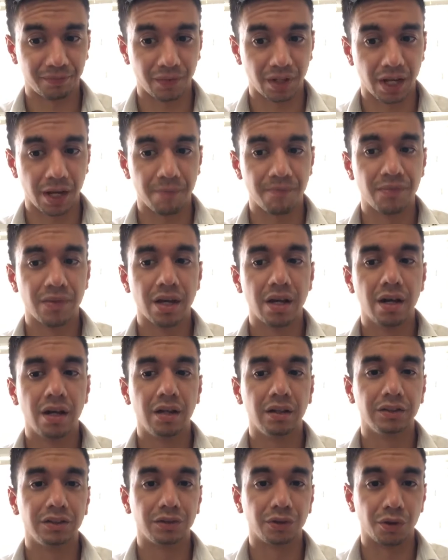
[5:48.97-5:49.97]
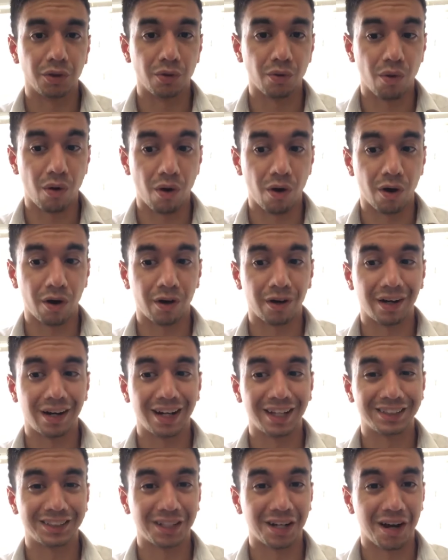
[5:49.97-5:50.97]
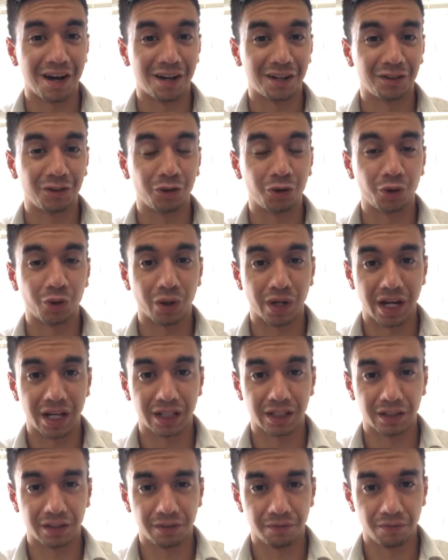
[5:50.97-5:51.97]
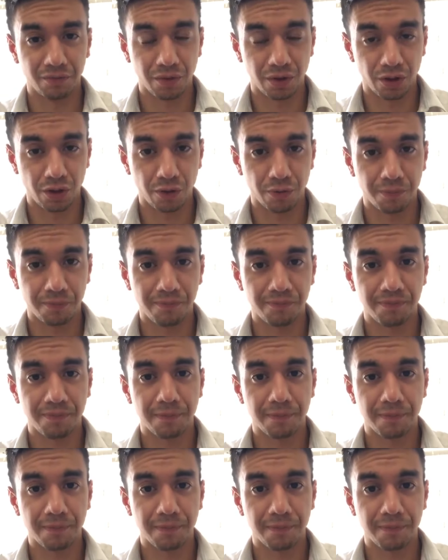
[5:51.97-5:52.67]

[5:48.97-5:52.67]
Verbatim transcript: Okay, so you are as God created you,